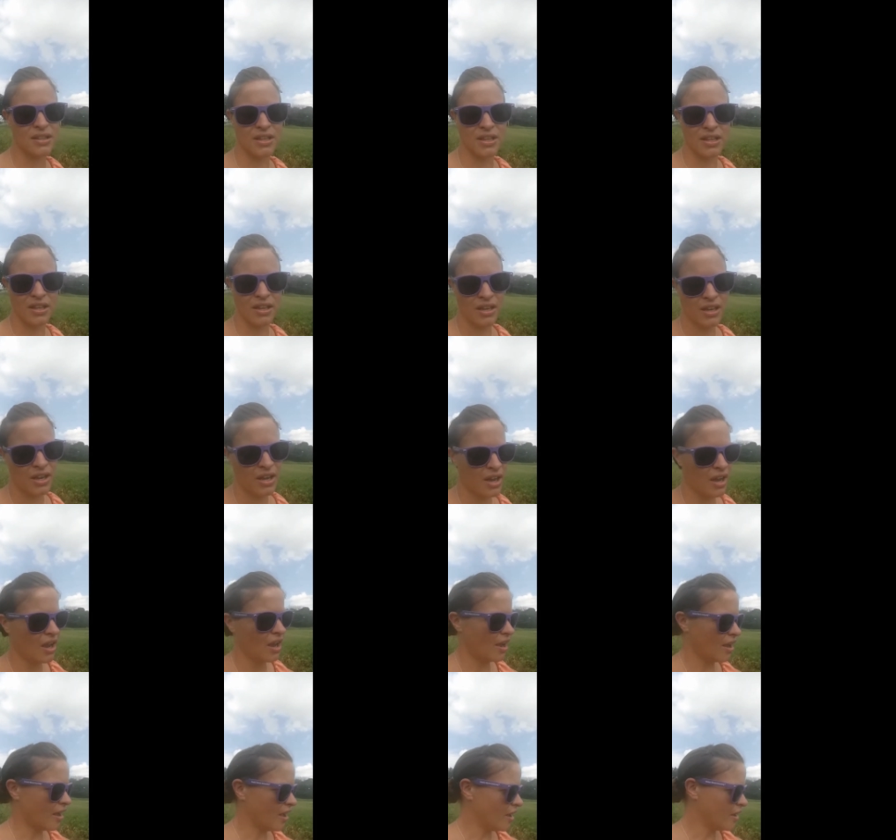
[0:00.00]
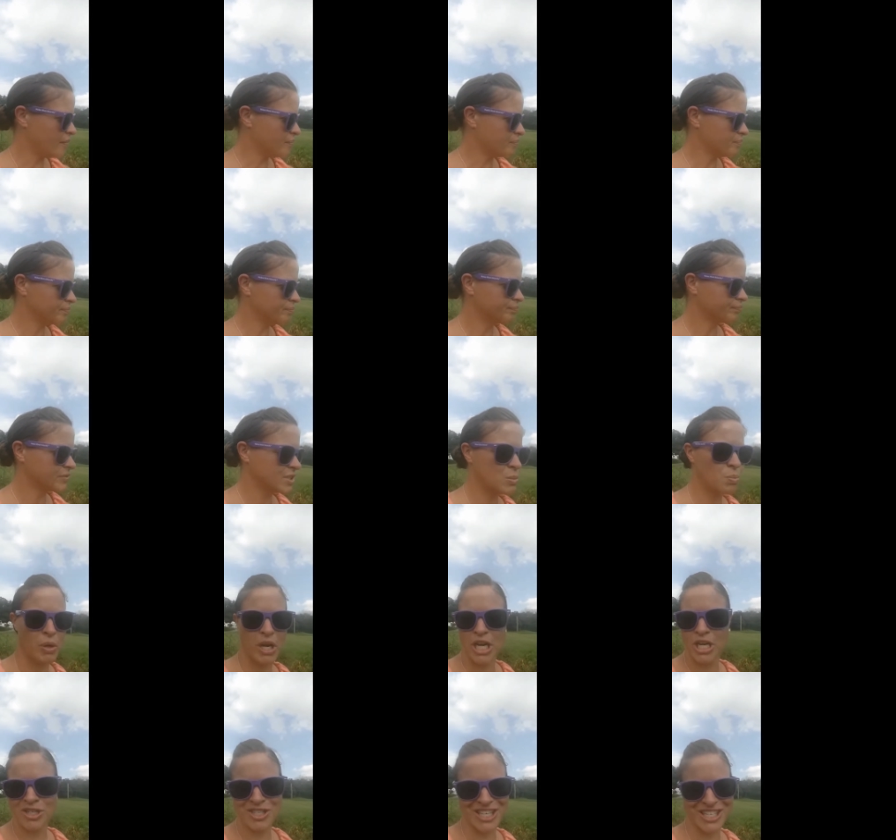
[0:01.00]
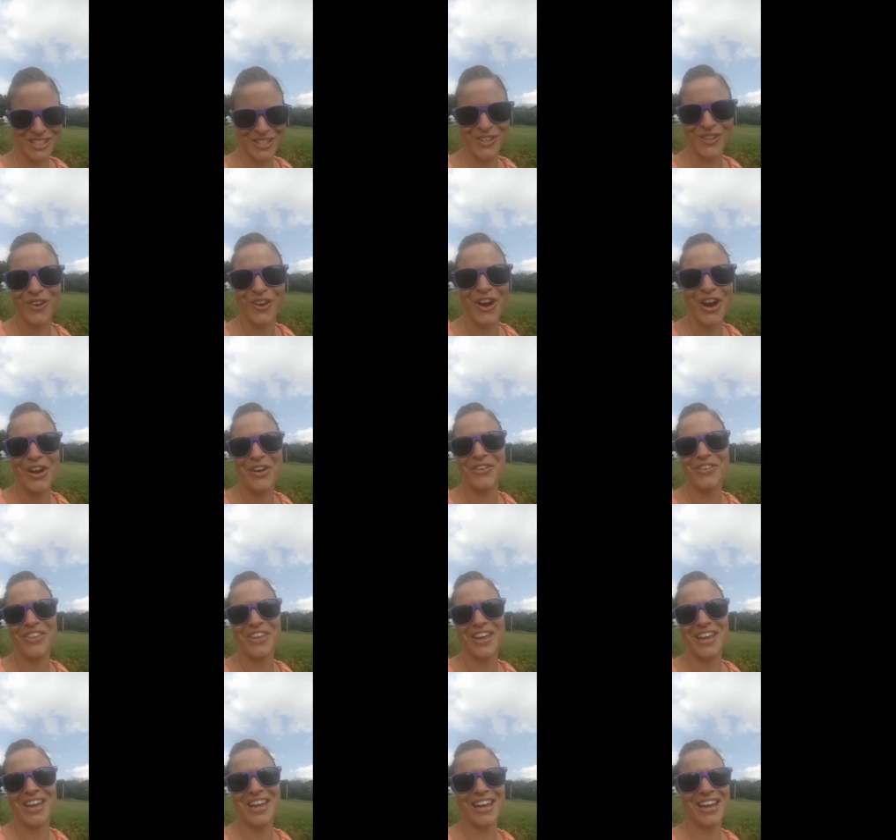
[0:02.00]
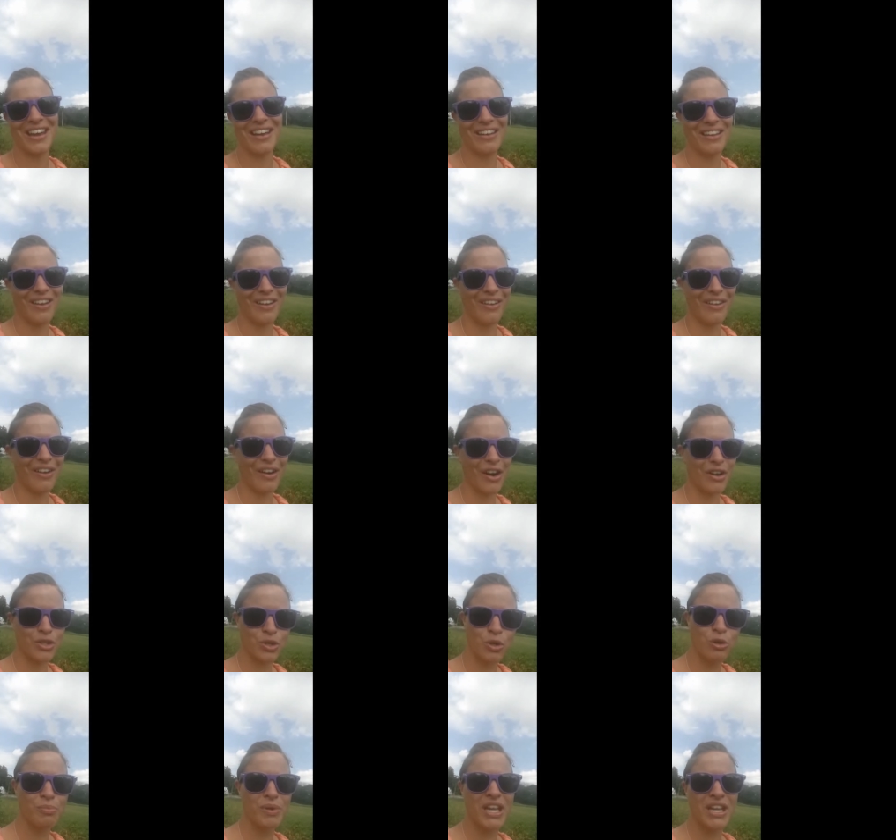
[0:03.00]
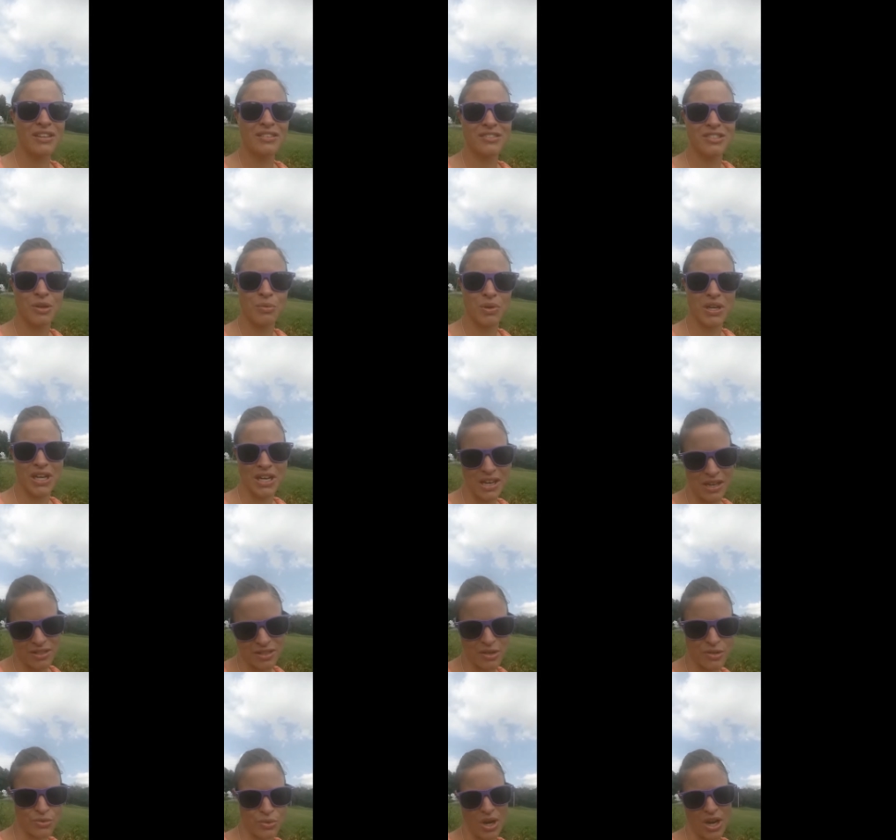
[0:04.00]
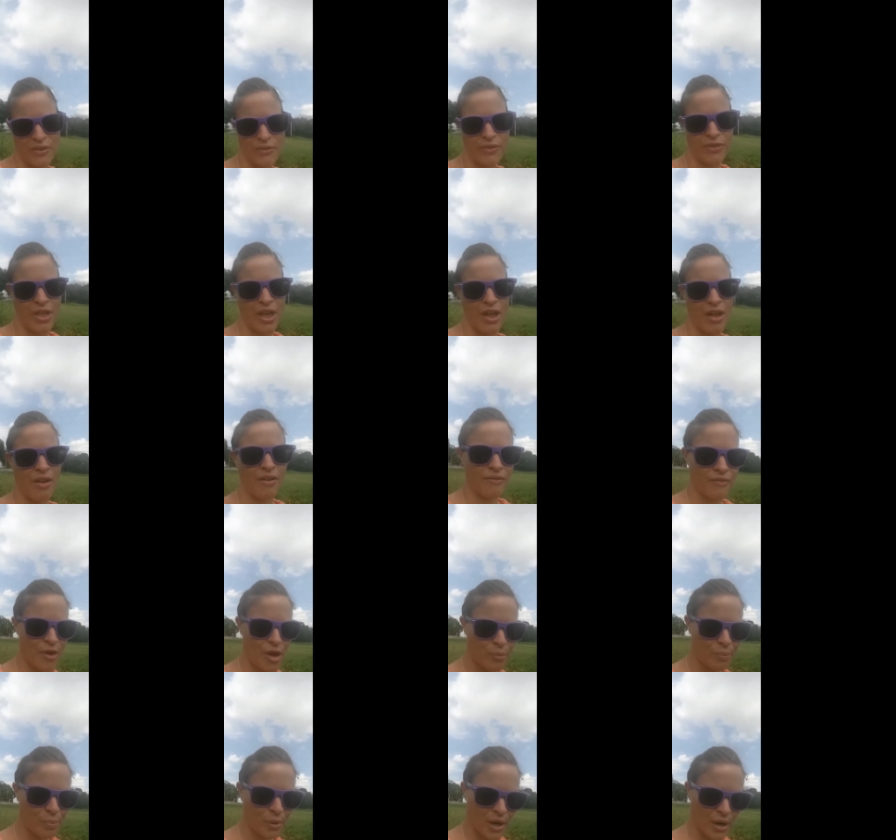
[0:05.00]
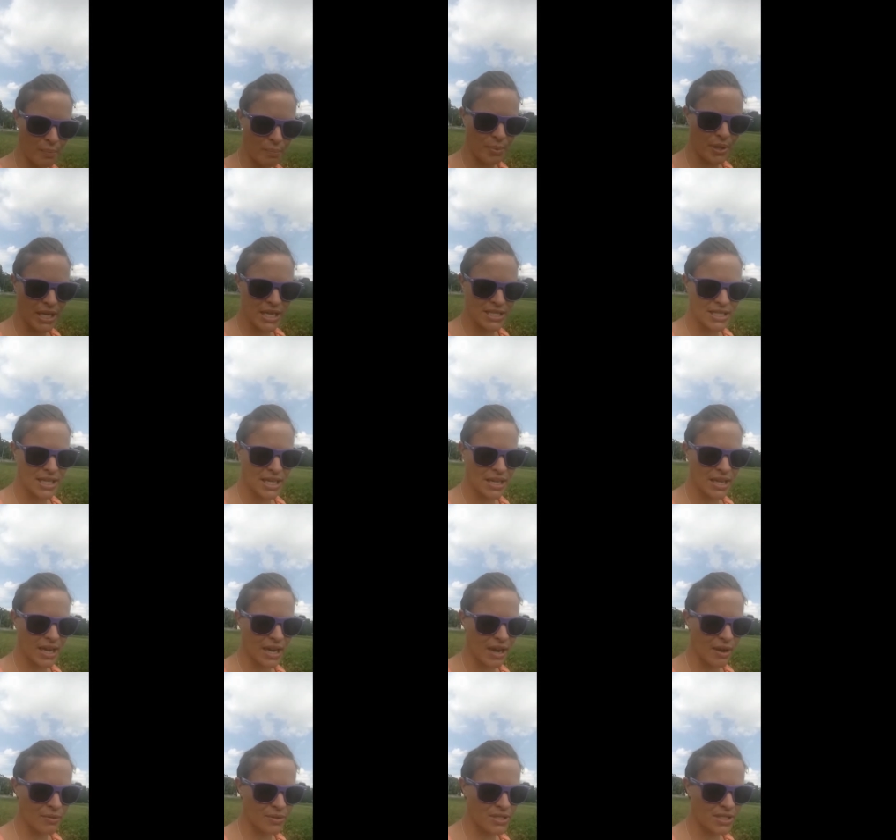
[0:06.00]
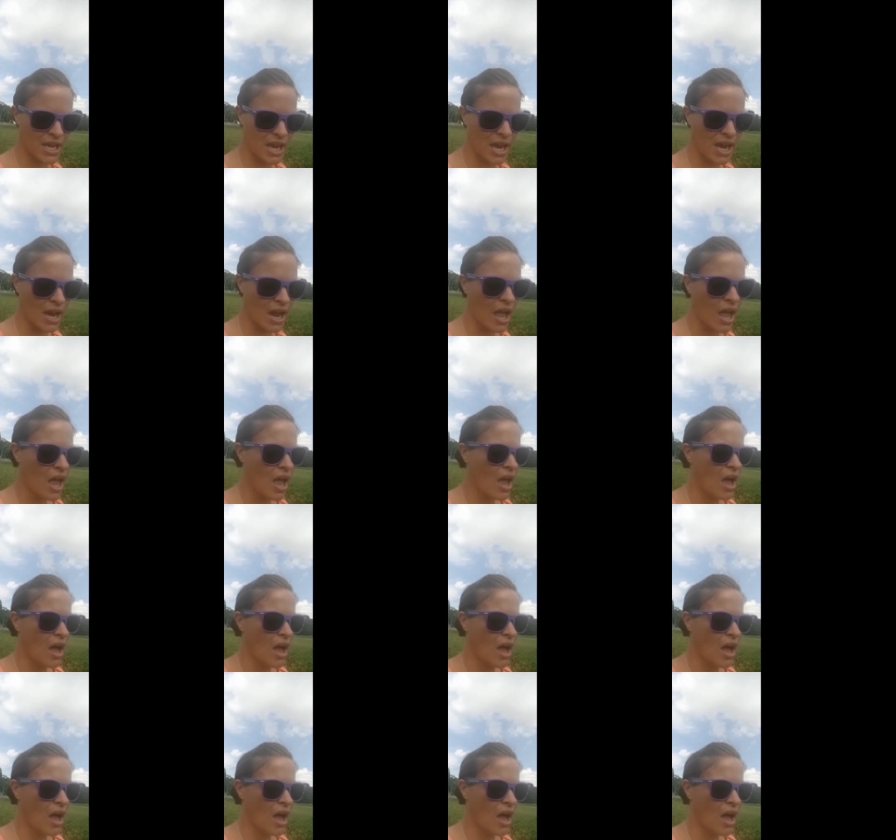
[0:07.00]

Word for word: and the um, spinach that didn't grow that are dormant, and so we can get those ready for the fall pr- planting, like I was saying.